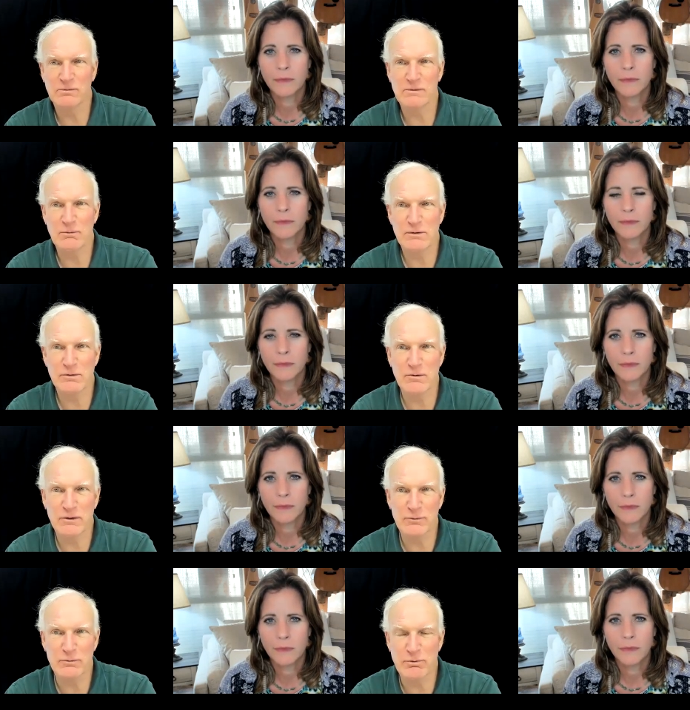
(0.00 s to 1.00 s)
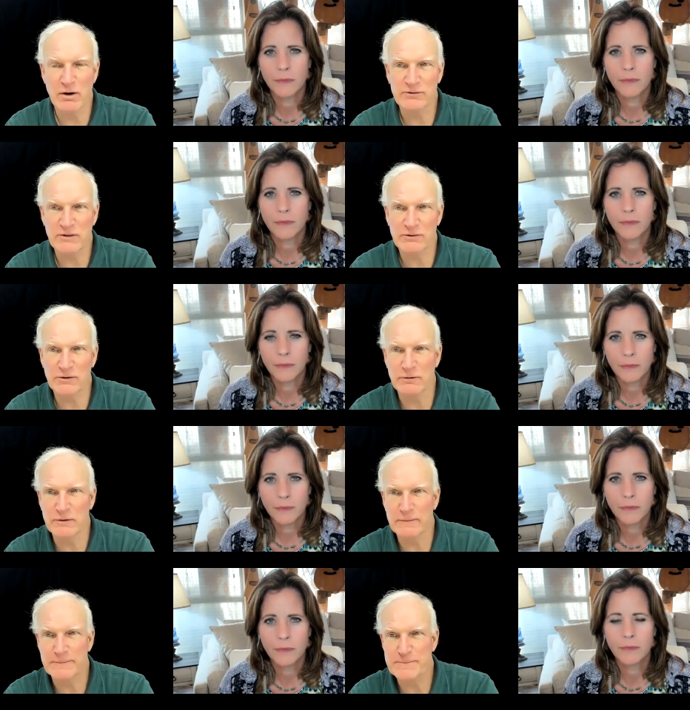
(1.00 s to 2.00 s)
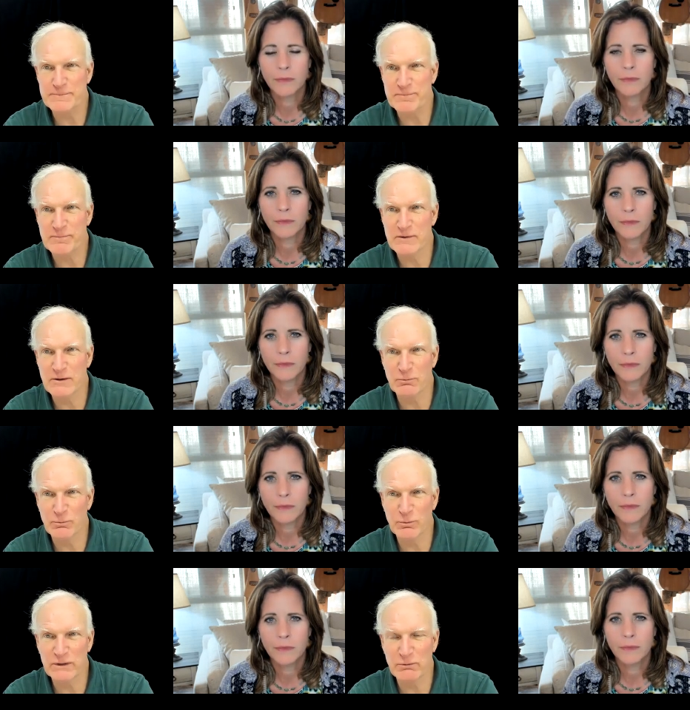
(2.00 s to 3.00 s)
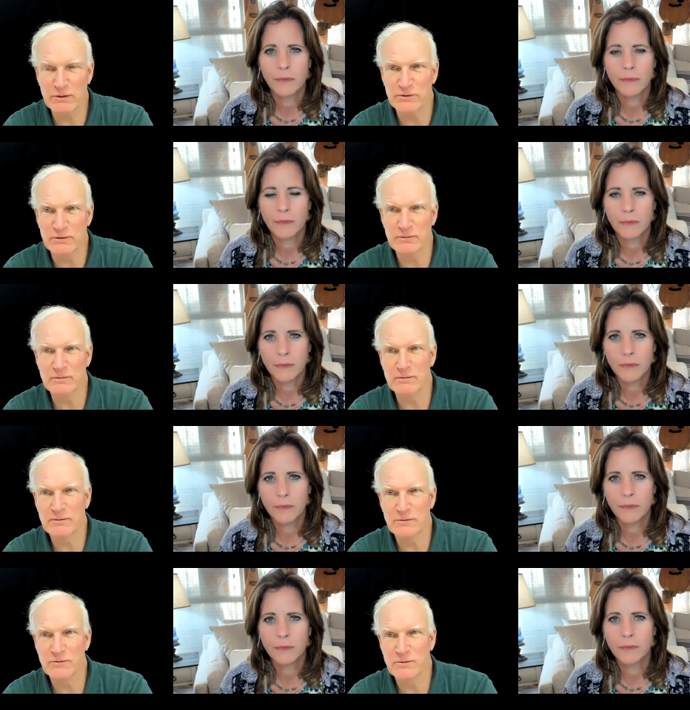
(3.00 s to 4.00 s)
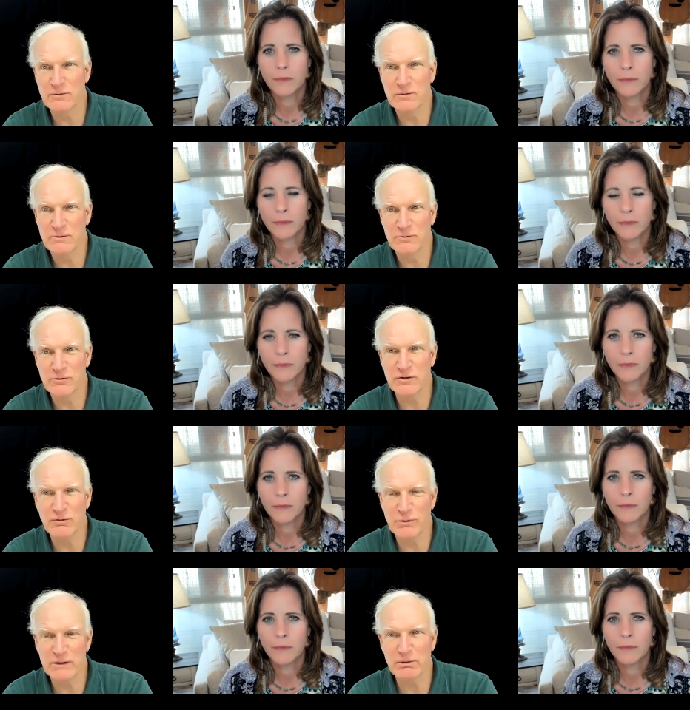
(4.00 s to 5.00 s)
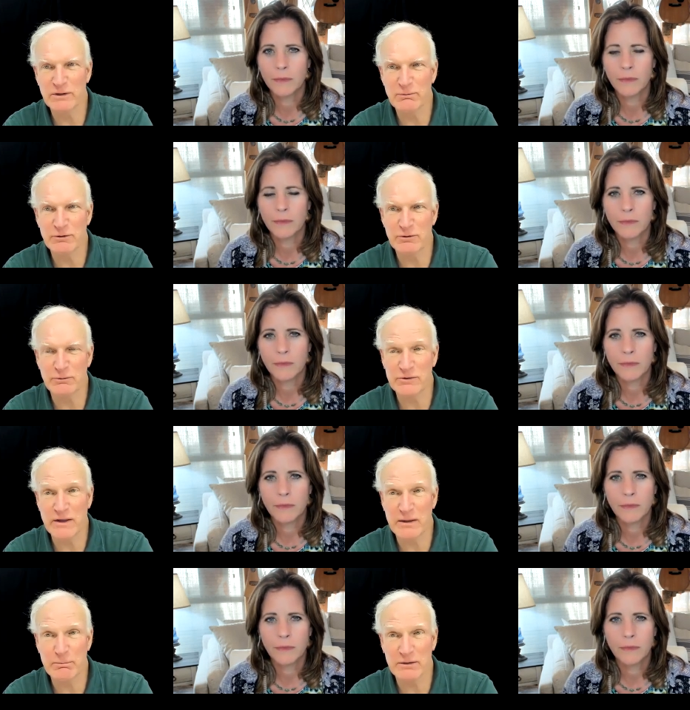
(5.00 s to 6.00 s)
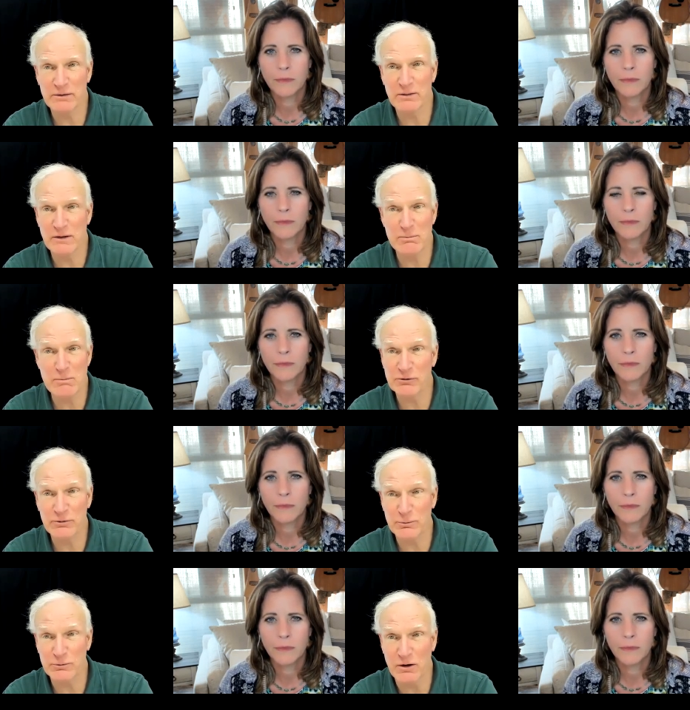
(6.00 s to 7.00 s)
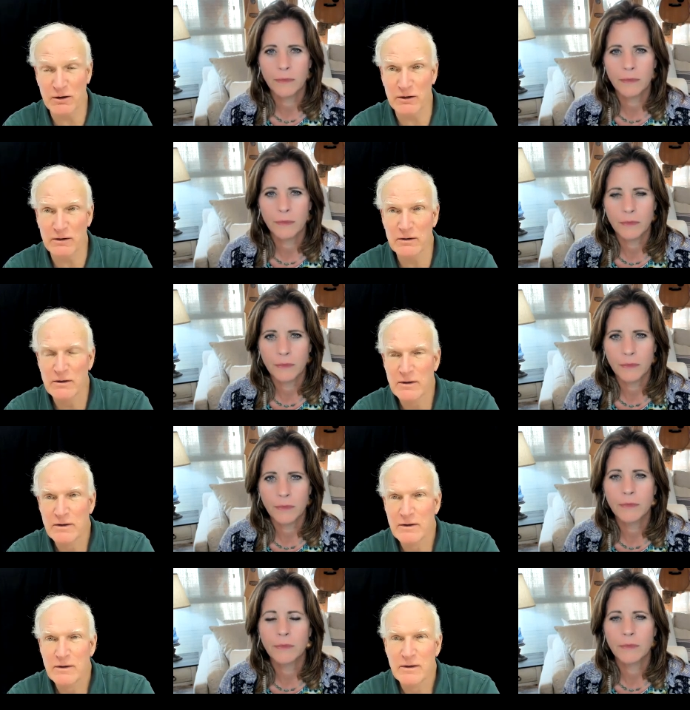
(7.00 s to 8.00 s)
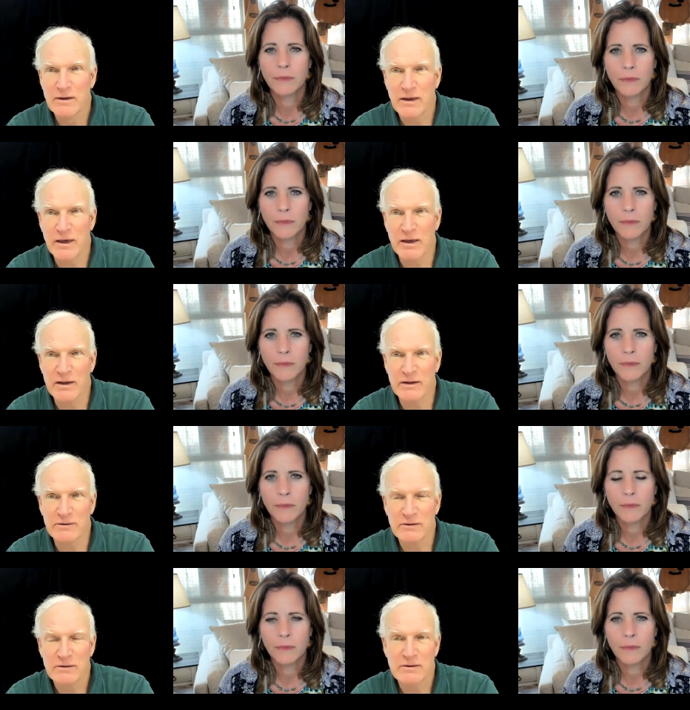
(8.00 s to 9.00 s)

Speaker 1: that we were going through a process here and it really wasn't she didn't really believe what she was saying, but the emotions were talking. And